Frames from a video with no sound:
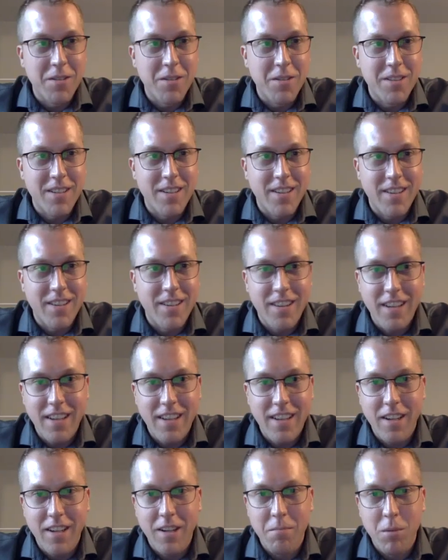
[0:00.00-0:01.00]
is there
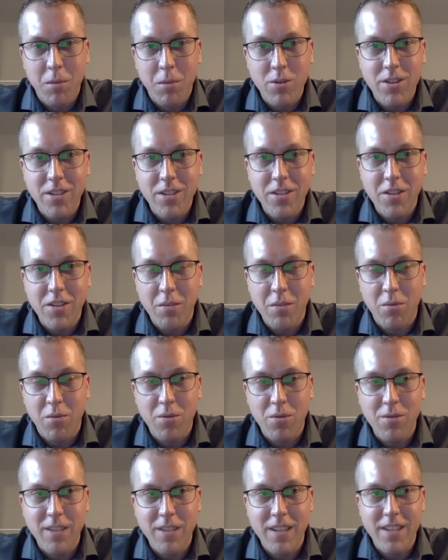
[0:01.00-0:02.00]
a motion to
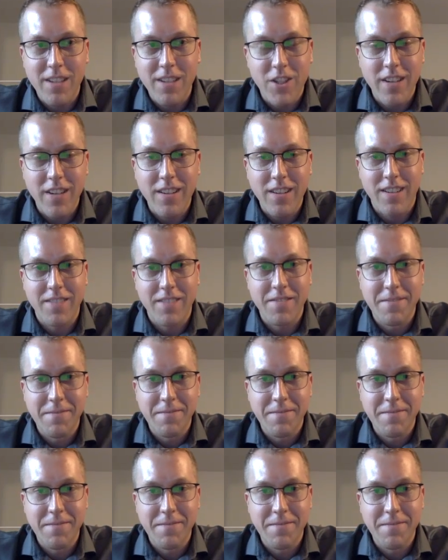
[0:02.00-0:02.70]
approve the agenda?